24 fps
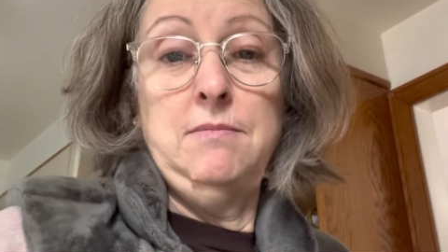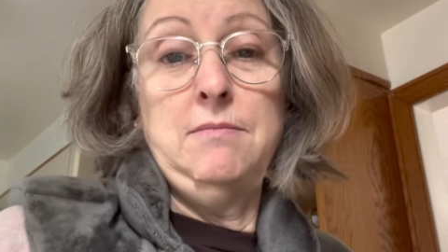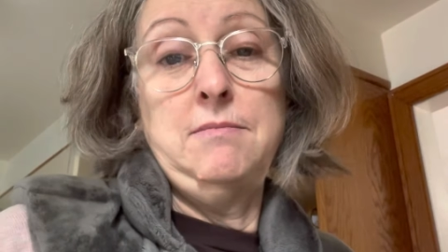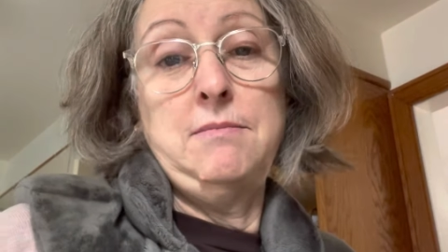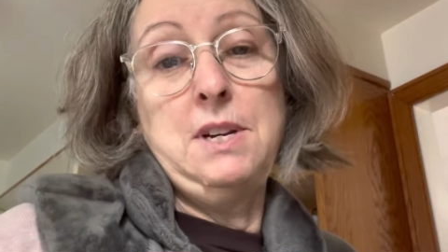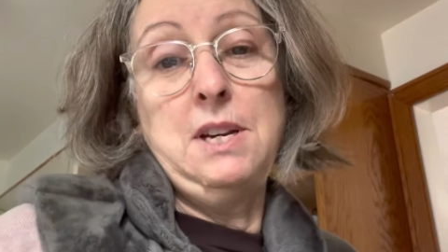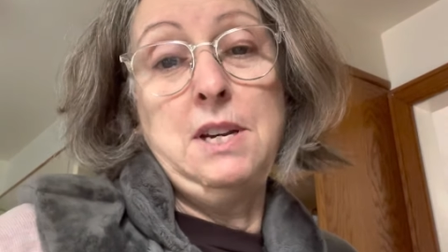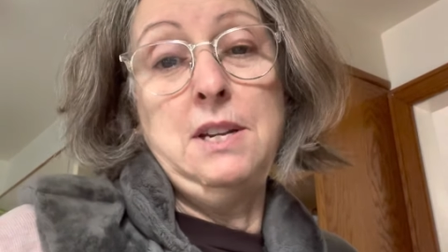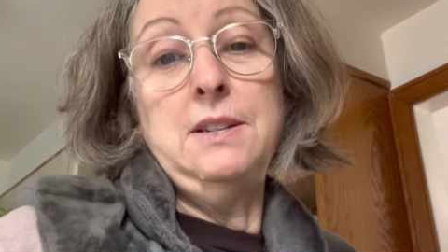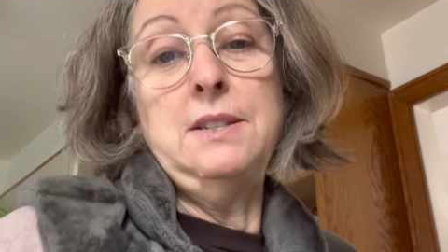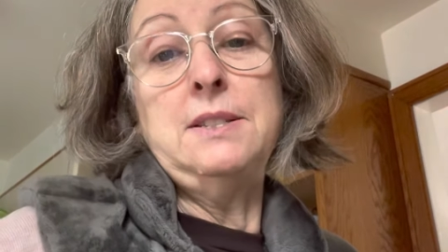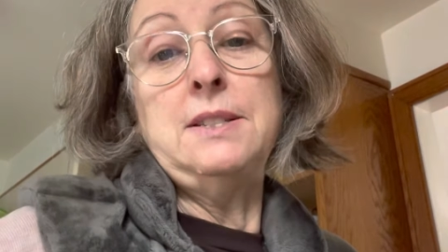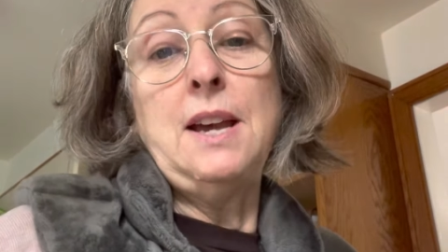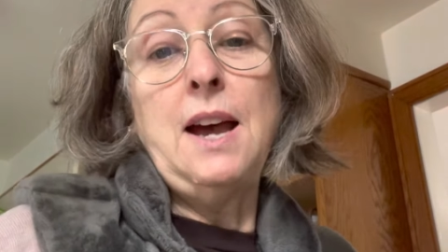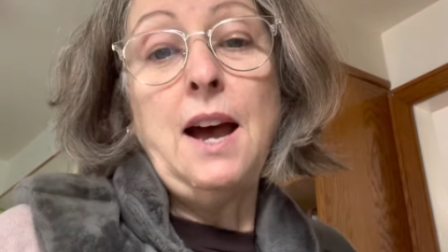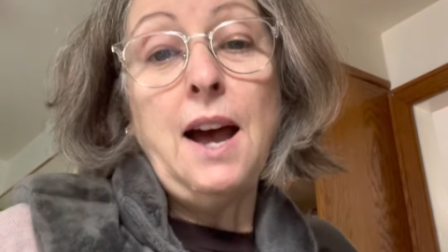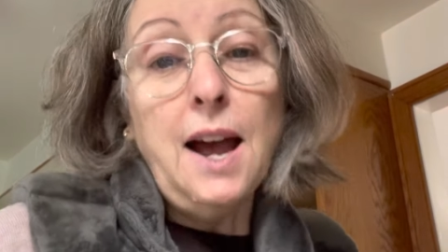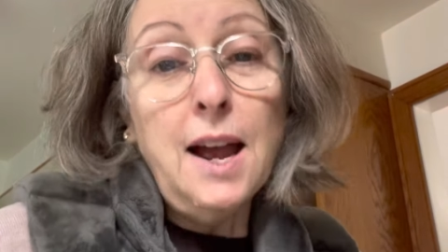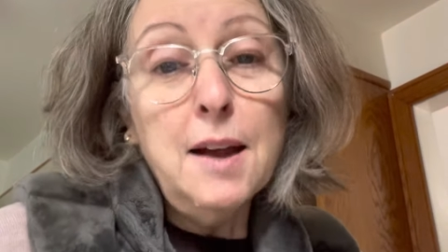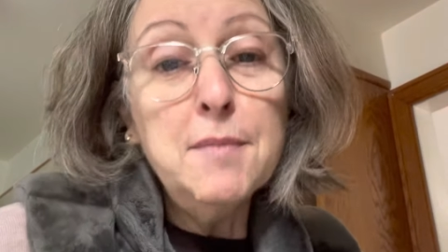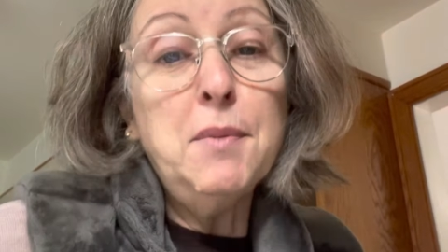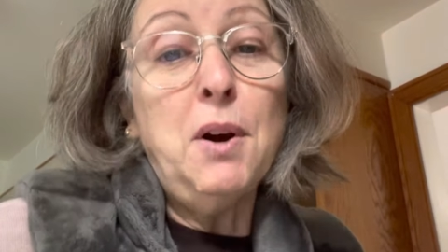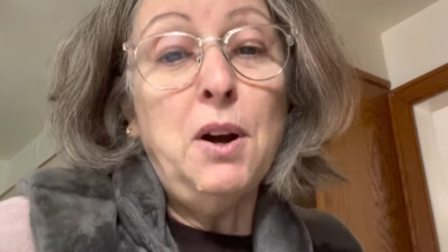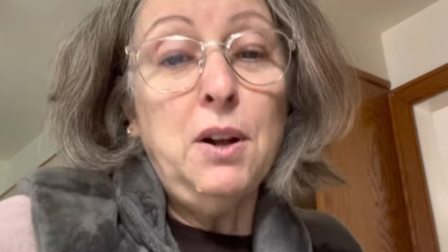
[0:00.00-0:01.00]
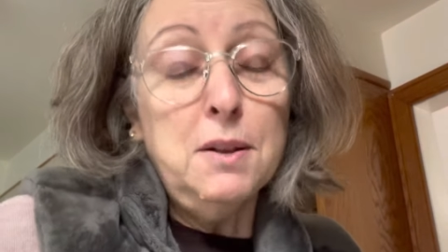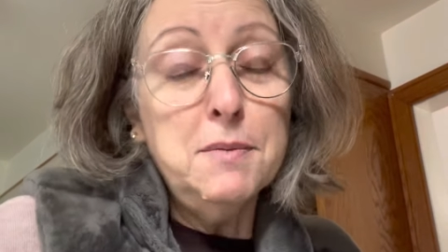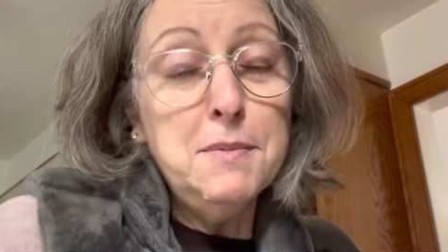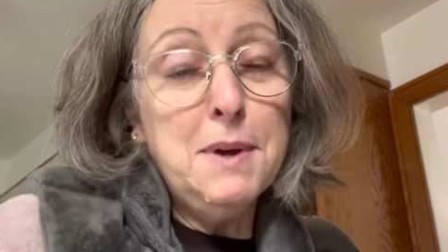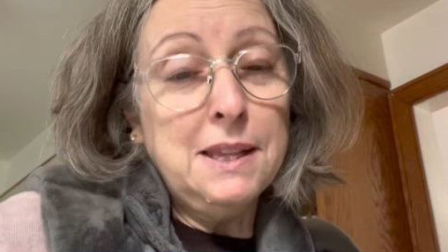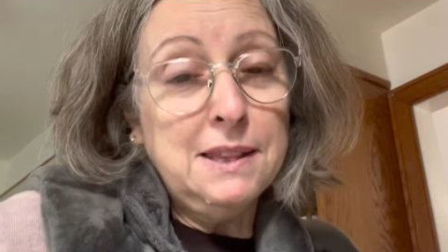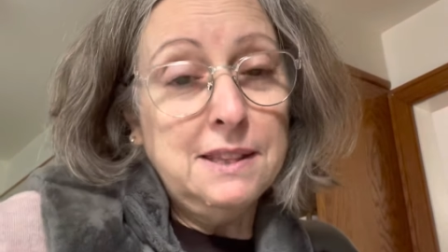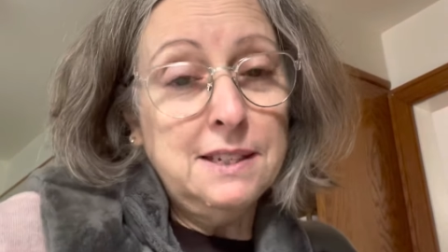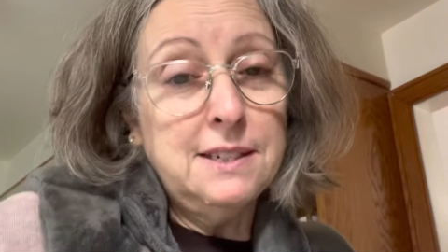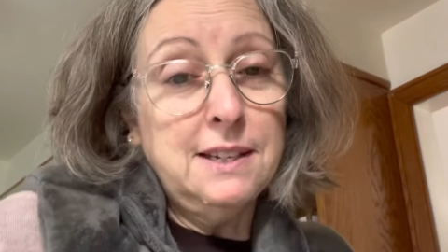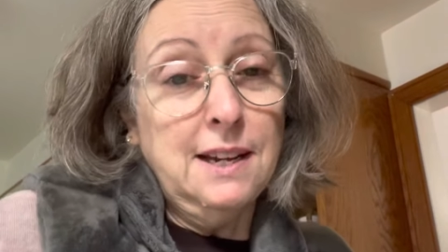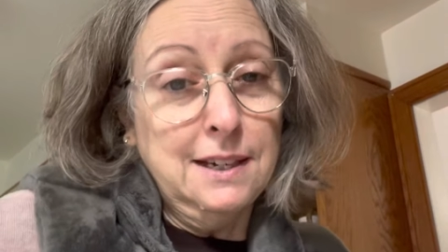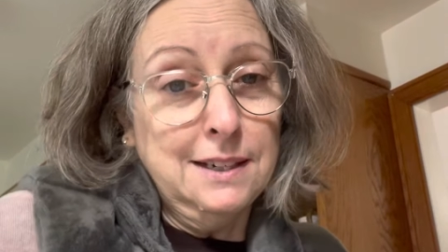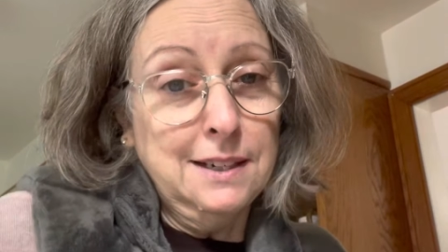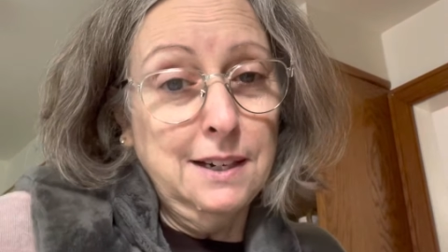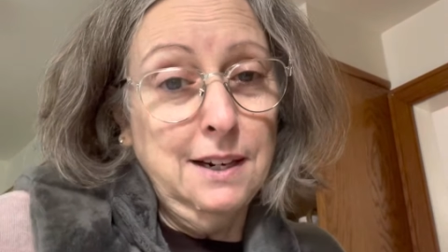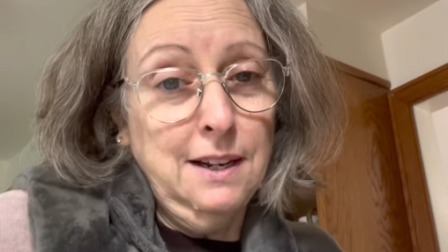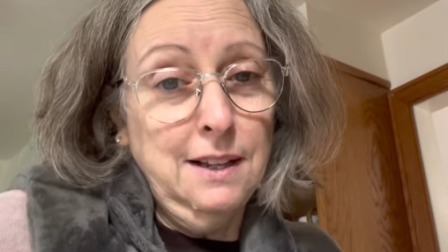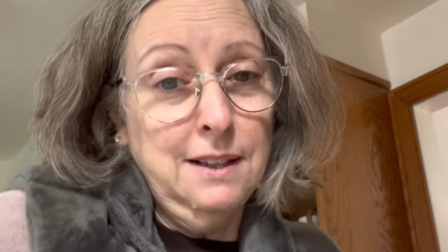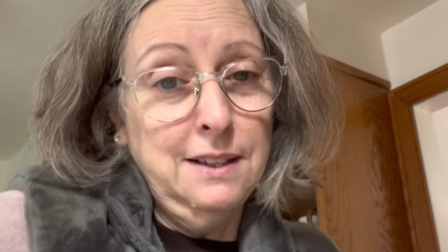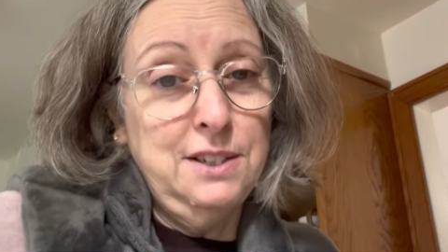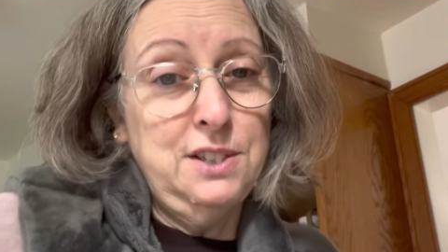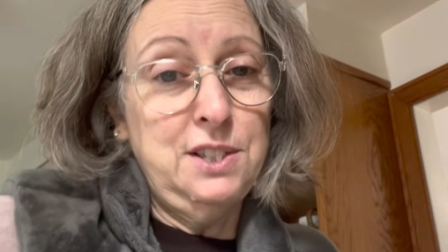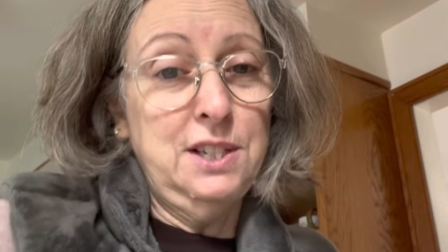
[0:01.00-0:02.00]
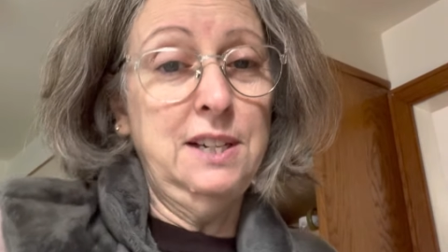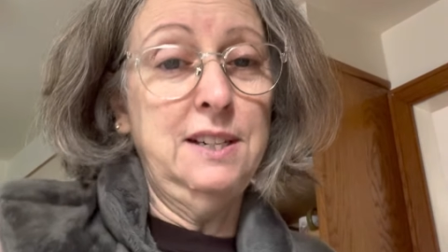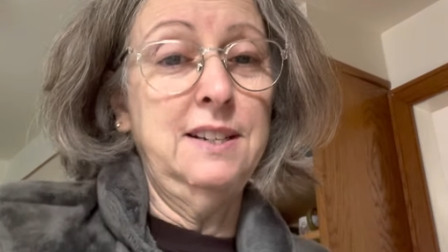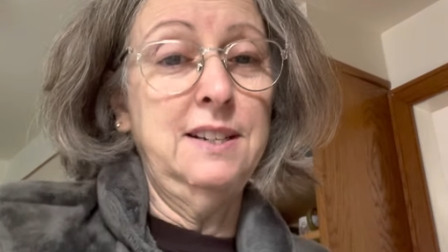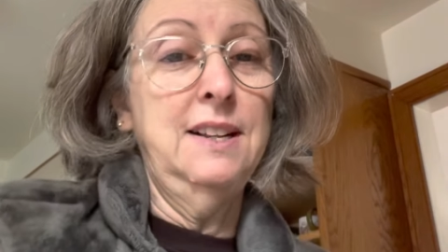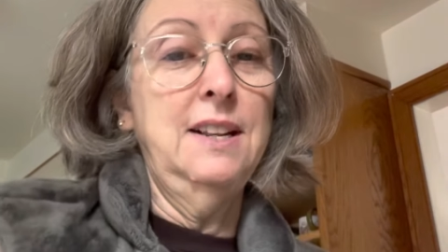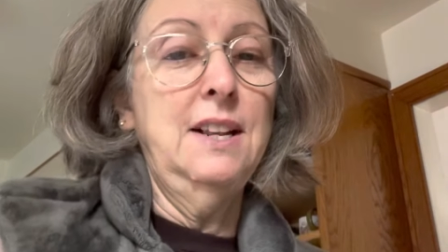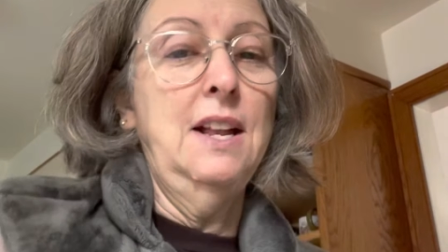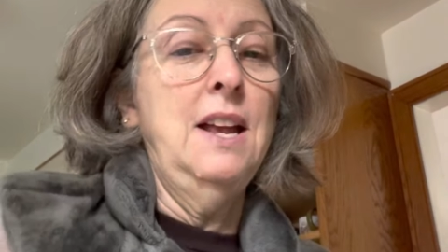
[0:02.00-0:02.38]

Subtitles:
because I'm all about the technology.